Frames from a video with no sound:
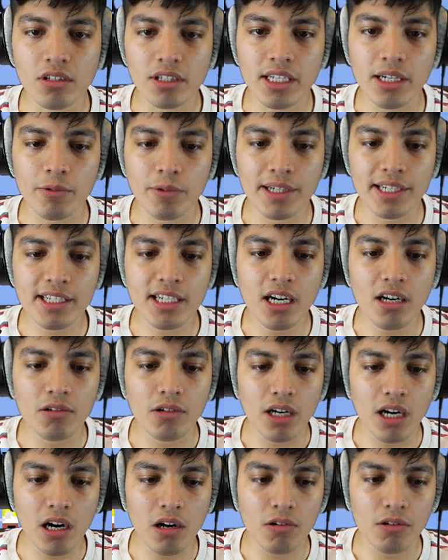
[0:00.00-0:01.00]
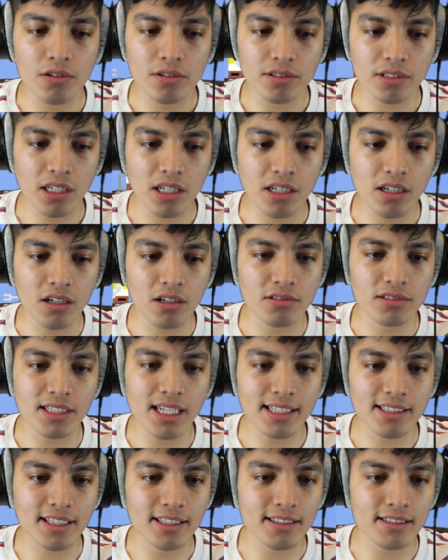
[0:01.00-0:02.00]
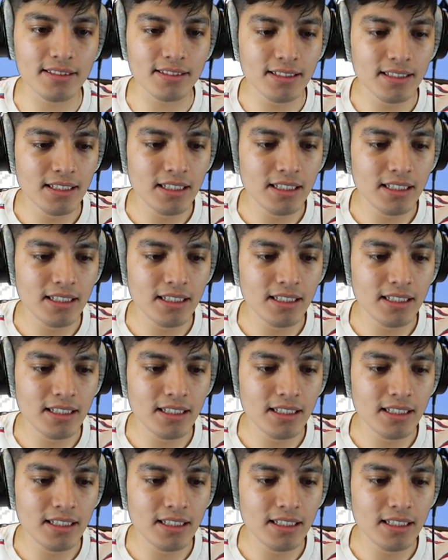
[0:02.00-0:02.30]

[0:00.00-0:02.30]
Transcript: Okay, where'd he go? Oh, no, not the...